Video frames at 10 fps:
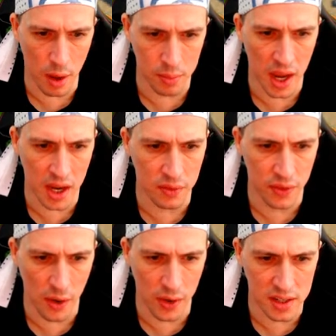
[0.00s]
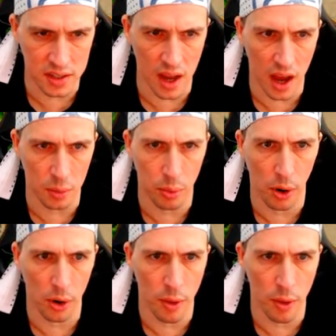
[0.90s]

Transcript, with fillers: I'm getting very stuck, bro.